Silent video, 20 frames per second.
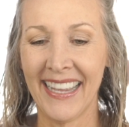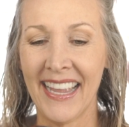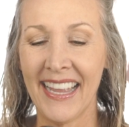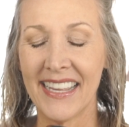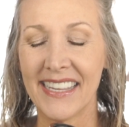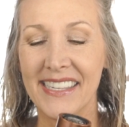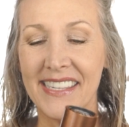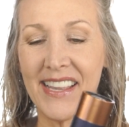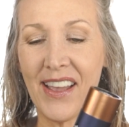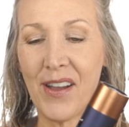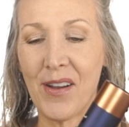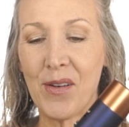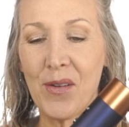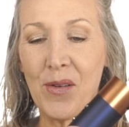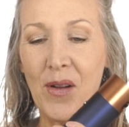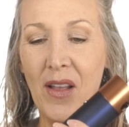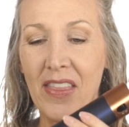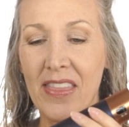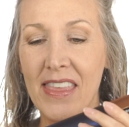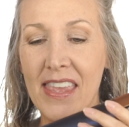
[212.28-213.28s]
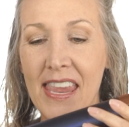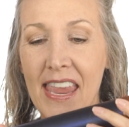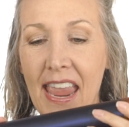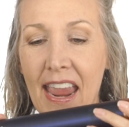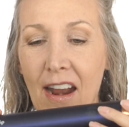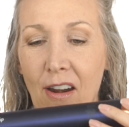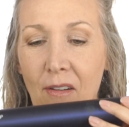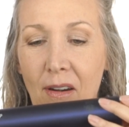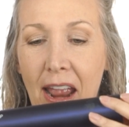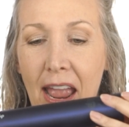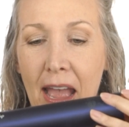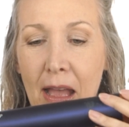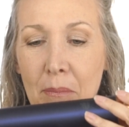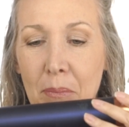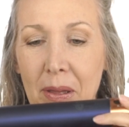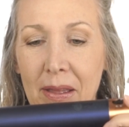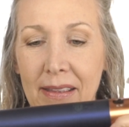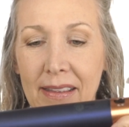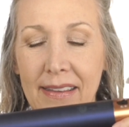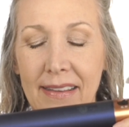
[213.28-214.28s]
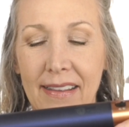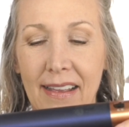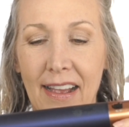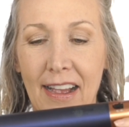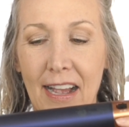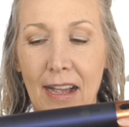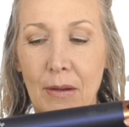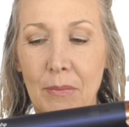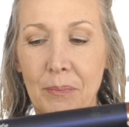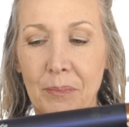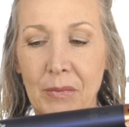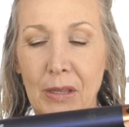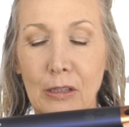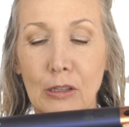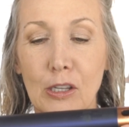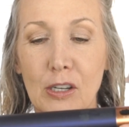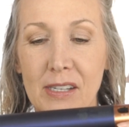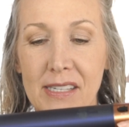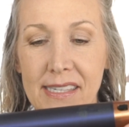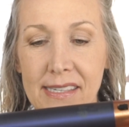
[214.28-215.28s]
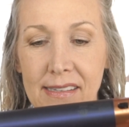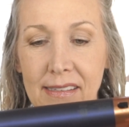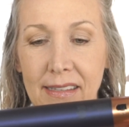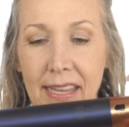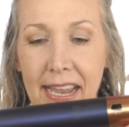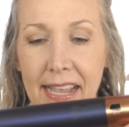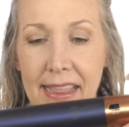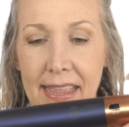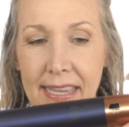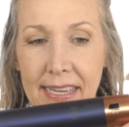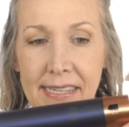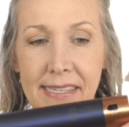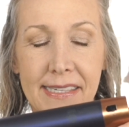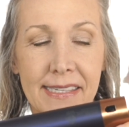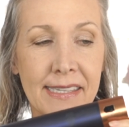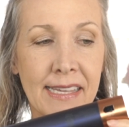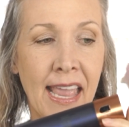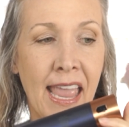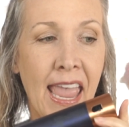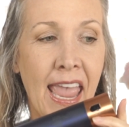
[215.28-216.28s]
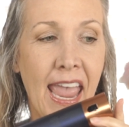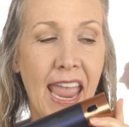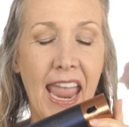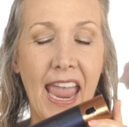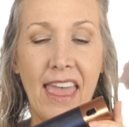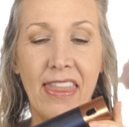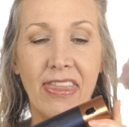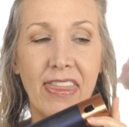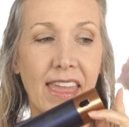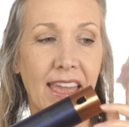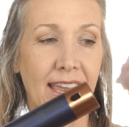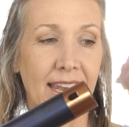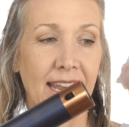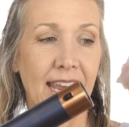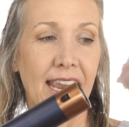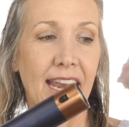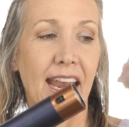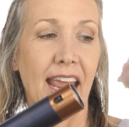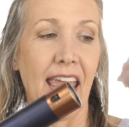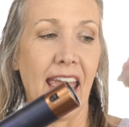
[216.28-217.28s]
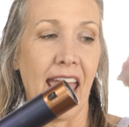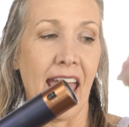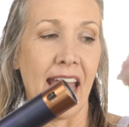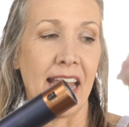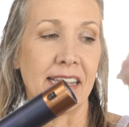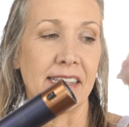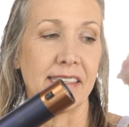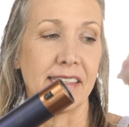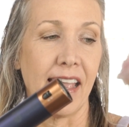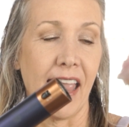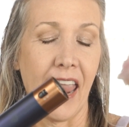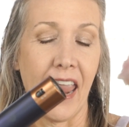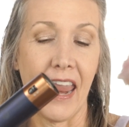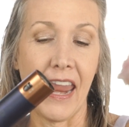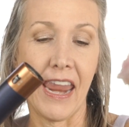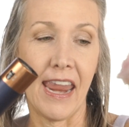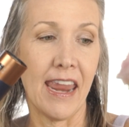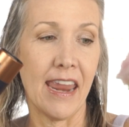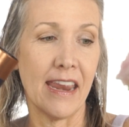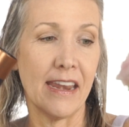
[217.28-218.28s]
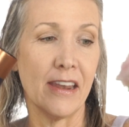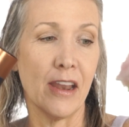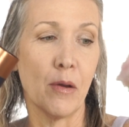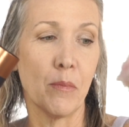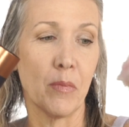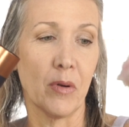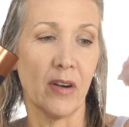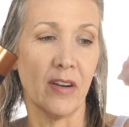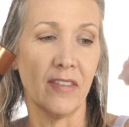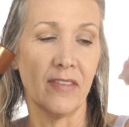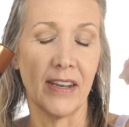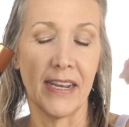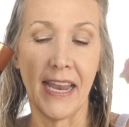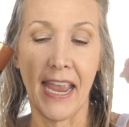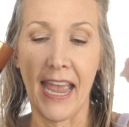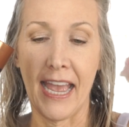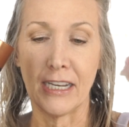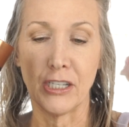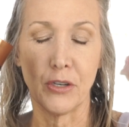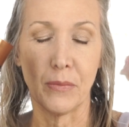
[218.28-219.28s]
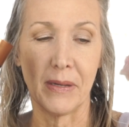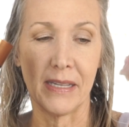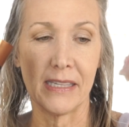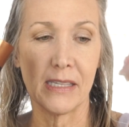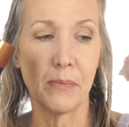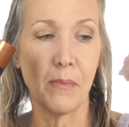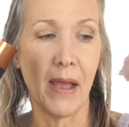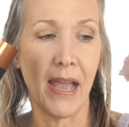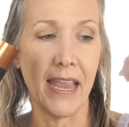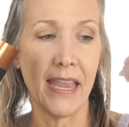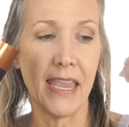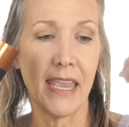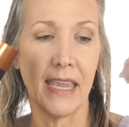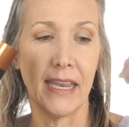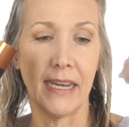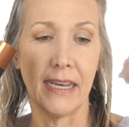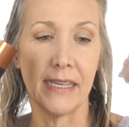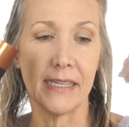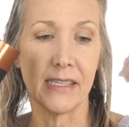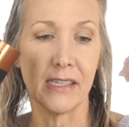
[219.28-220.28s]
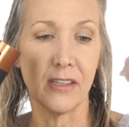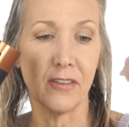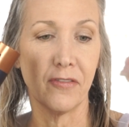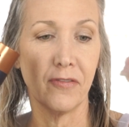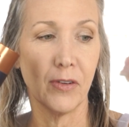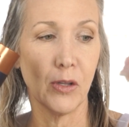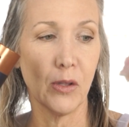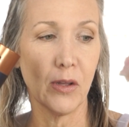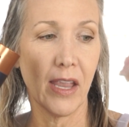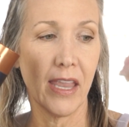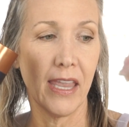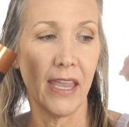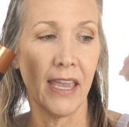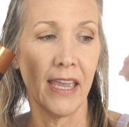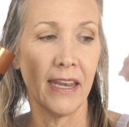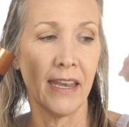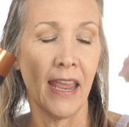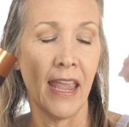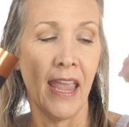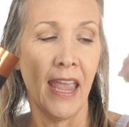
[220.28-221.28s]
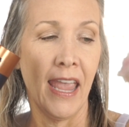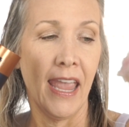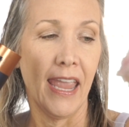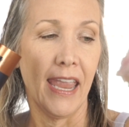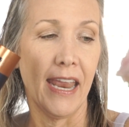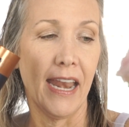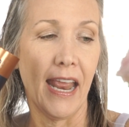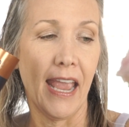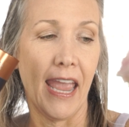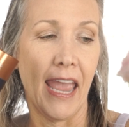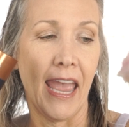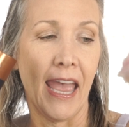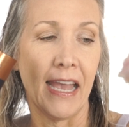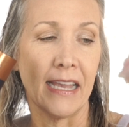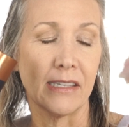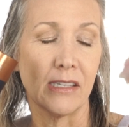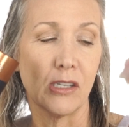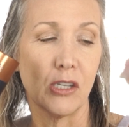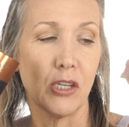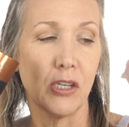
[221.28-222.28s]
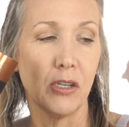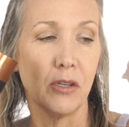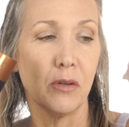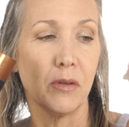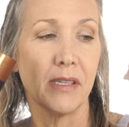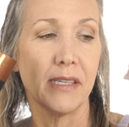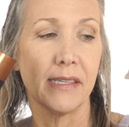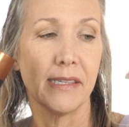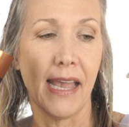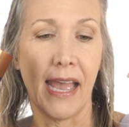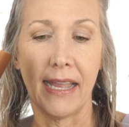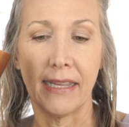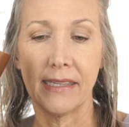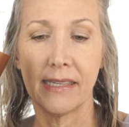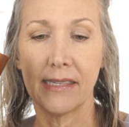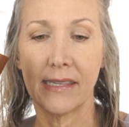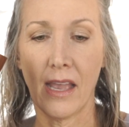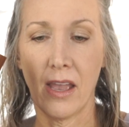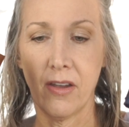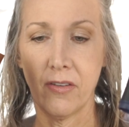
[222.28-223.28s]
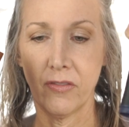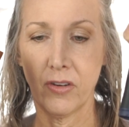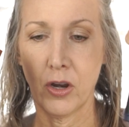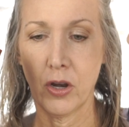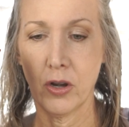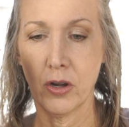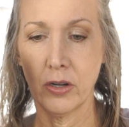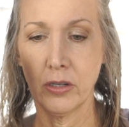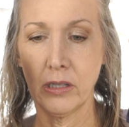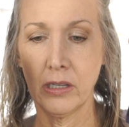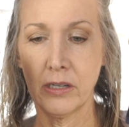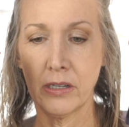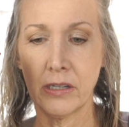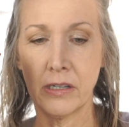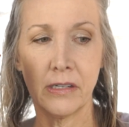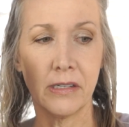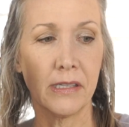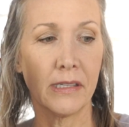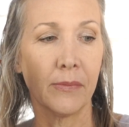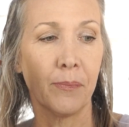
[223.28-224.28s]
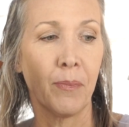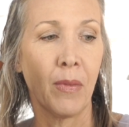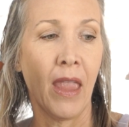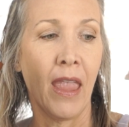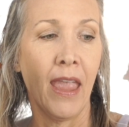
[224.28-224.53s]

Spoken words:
So the Airwrap looks like this, and then it has a number of attachments. My kit is the full kit. It has 2 sets of curlers.